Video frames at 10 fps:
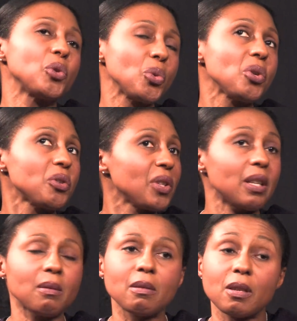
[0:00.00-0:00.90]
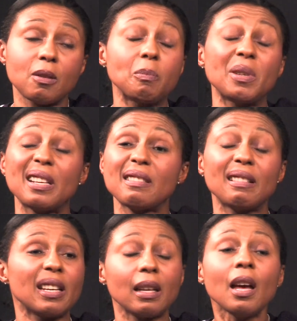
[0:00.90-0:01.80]
2 years to get to the system, but that's
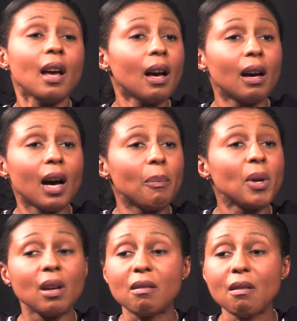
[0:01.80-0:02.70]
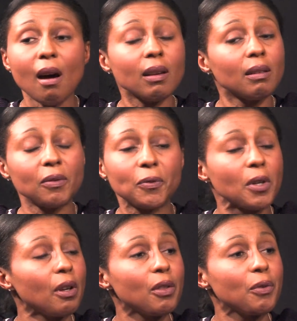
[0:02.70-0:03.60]
like not for
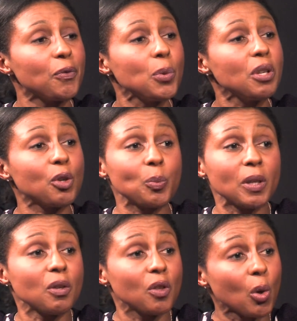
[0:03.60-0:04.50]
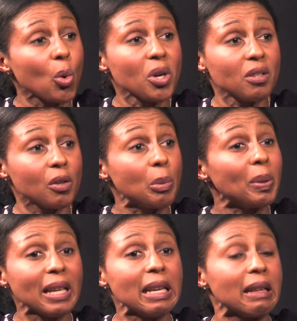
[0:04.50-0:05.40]
another few years because the courts are
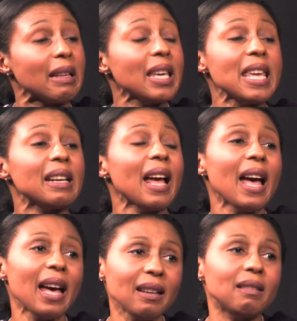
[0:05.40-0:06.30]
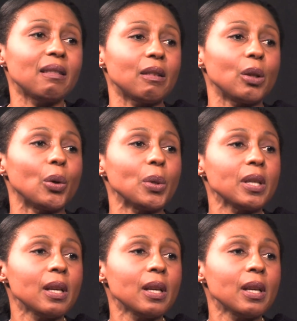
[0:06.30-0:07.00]
complaining they can't handle the load.